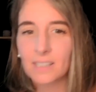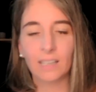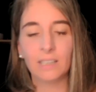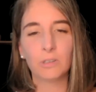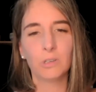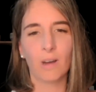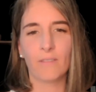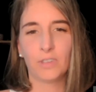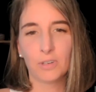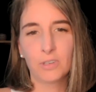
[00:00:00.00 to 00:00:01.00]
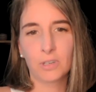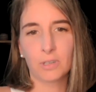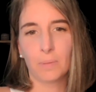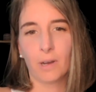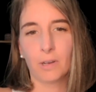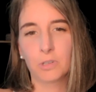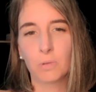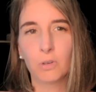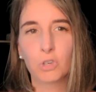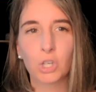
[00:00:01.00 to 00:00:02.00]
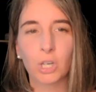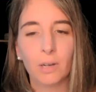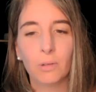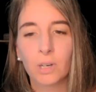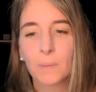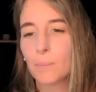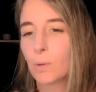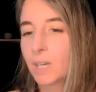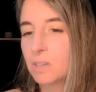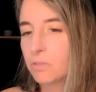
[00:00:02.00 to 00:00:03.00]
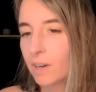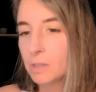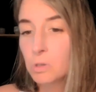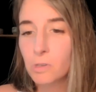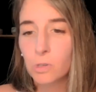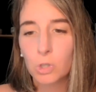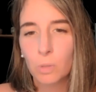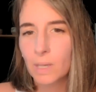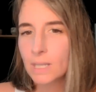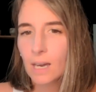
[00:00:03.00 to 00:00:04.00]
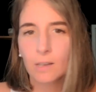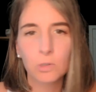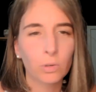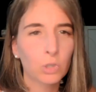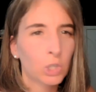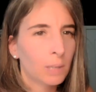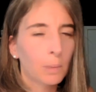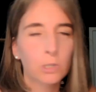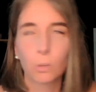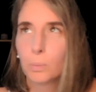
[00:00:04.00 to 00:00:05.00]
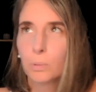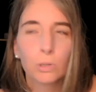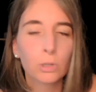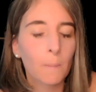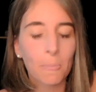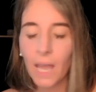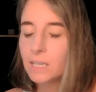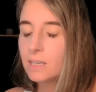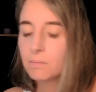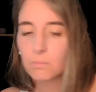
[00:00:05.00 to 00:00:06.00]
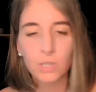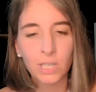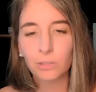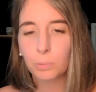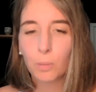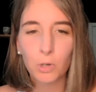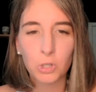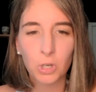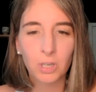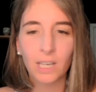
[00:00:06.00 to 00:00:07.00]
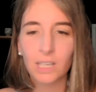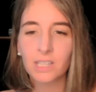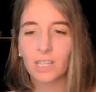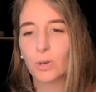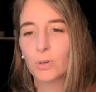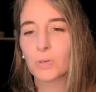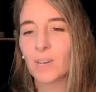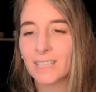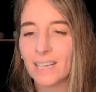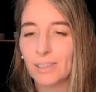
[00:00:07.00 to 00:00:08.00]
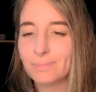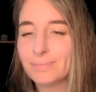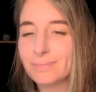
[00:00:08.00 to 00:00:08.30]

I know you have YouTube. Do you want to share where people can find you on social media? Do you want to share about your book? Any self-promotion? Anything goes right now.